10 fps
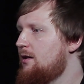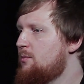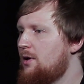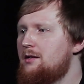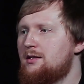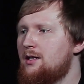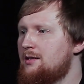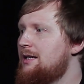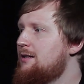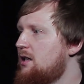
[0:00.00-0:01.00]
Your brain just
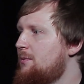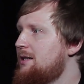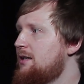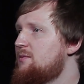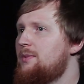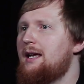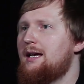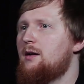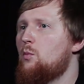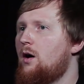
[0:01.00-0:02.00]
doesn't interpret it as
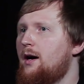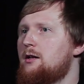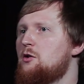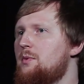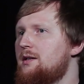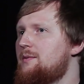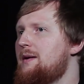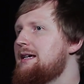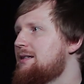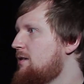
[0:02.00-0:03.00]
being in a wide open
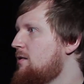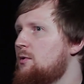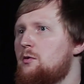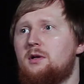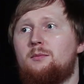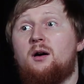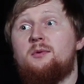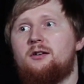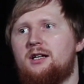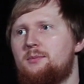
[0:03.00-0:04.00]
space that the recording might
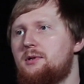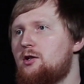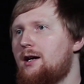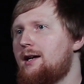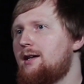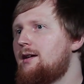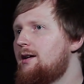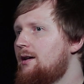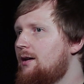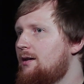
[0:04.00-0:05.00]
be trying to portray.
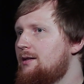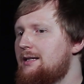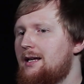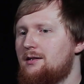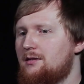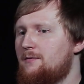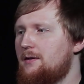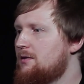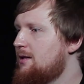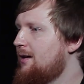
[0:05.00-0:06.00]
Instead, it just
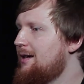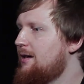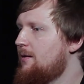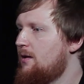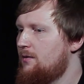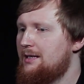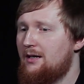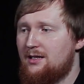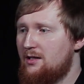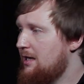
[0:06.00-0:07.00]
feels like the
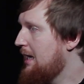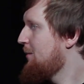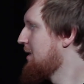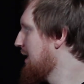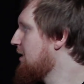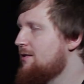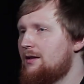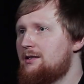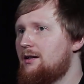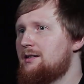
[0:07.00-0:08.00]
soundstage collapses into
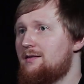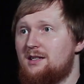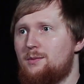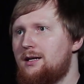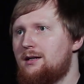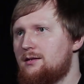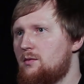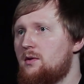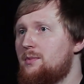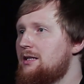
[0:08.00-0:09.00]
the size of the speakers
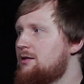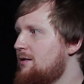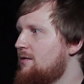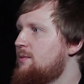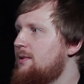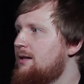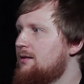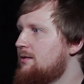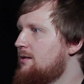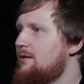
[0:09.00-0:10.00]
and the position of the
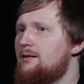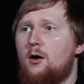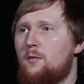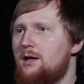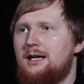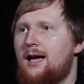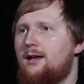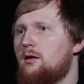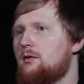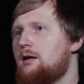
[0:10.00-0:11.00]
speakers, and you don't really get
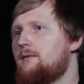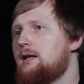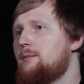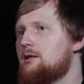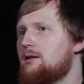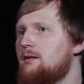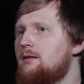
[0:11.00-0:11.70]
any holographic imaging.